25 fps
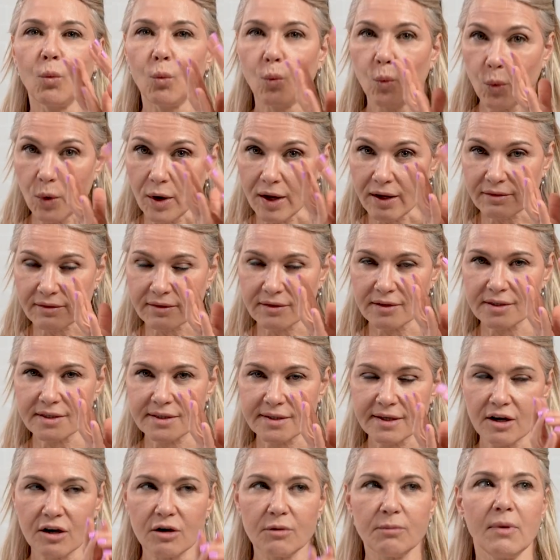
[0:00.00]
with the
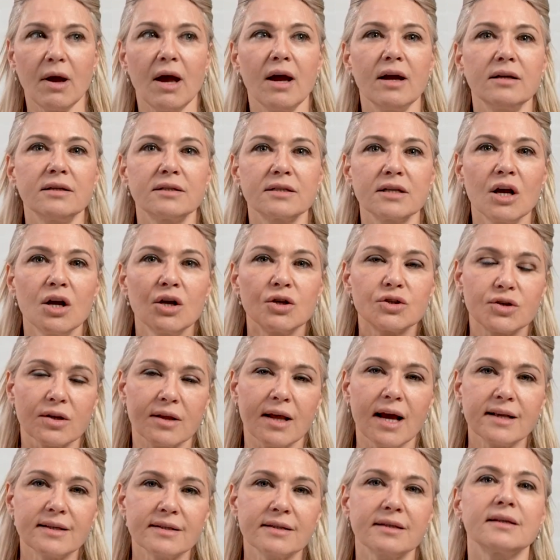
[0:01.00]
ceramides. So
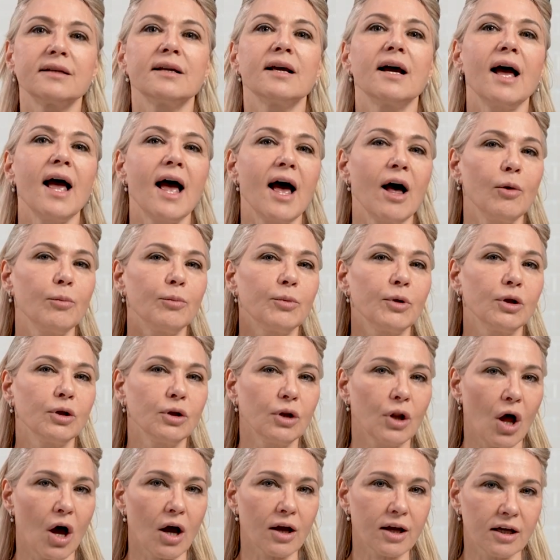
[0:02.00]
that's going to help
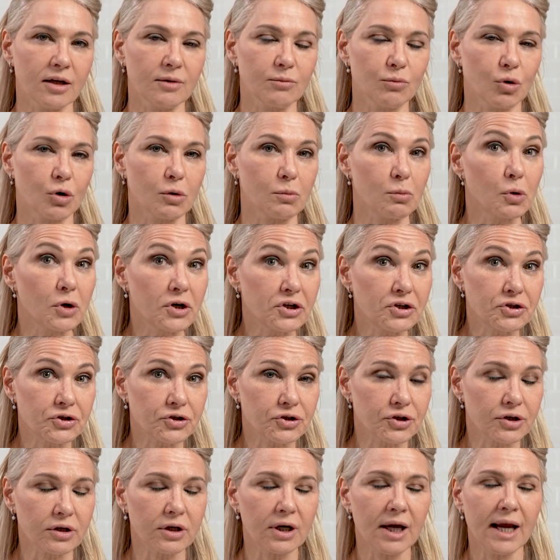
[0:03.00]
lock in more
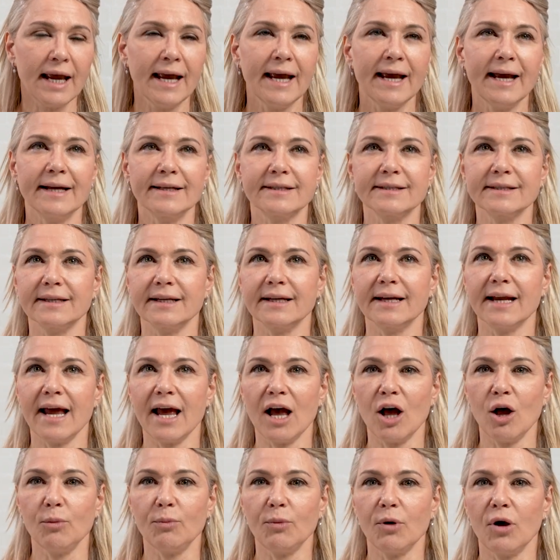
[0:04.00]
moisture. It's going to
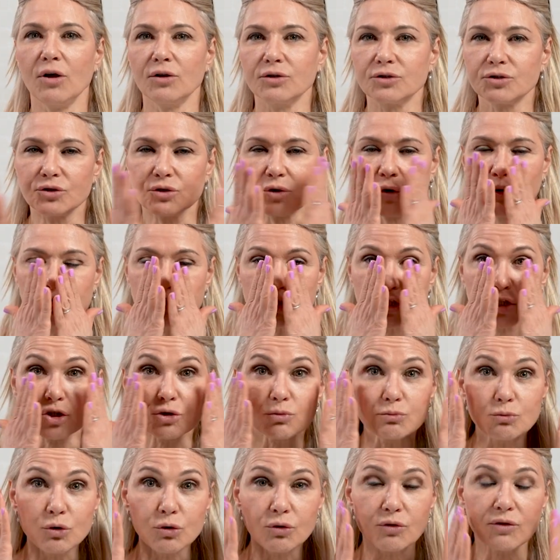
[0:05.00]
help also
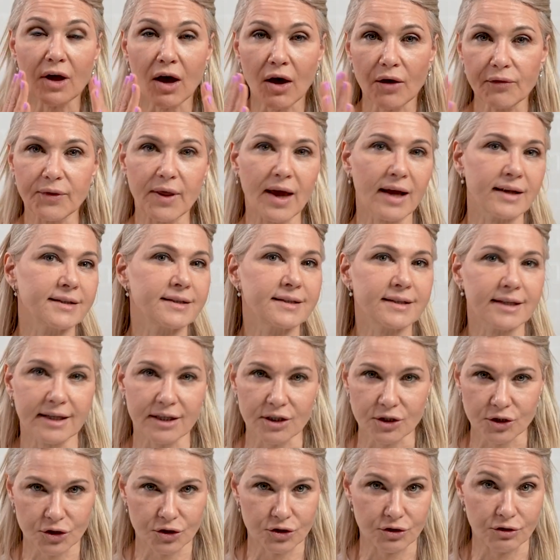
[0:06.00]
smooth out that
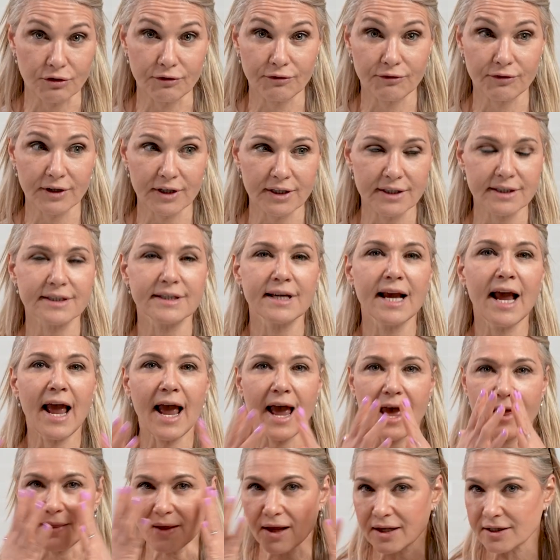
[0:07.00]
skin surface,
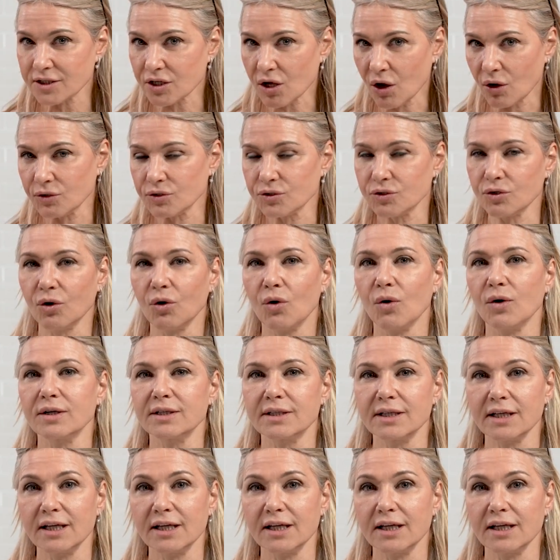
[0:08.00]
and that's also going